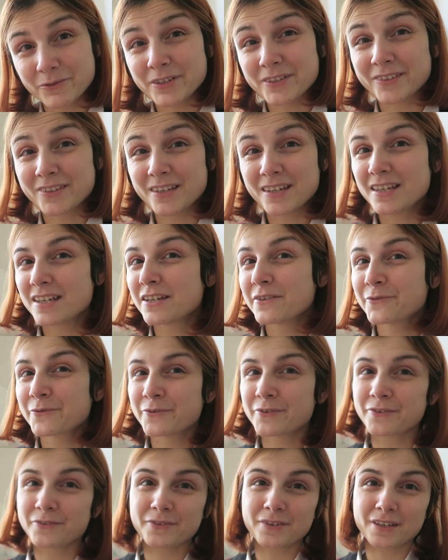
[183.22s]
We'll see
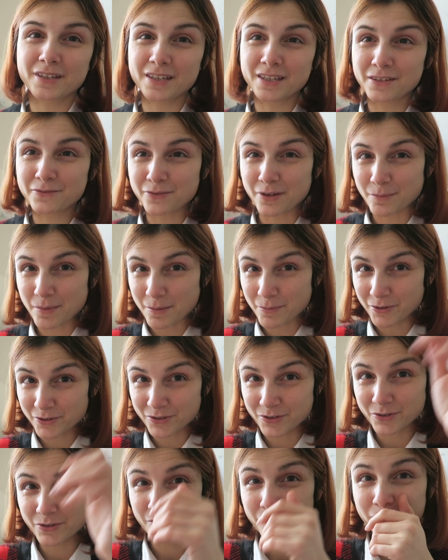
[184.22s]
if I'm able
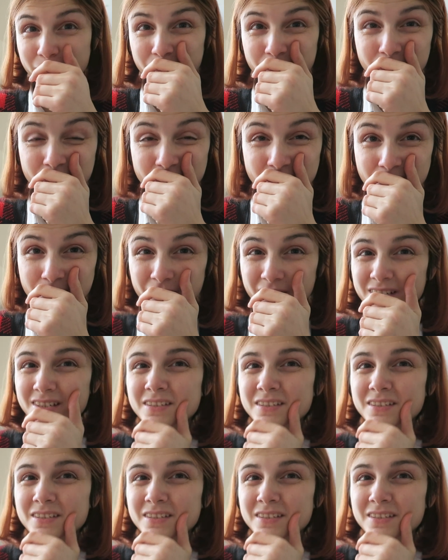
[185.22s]
to put them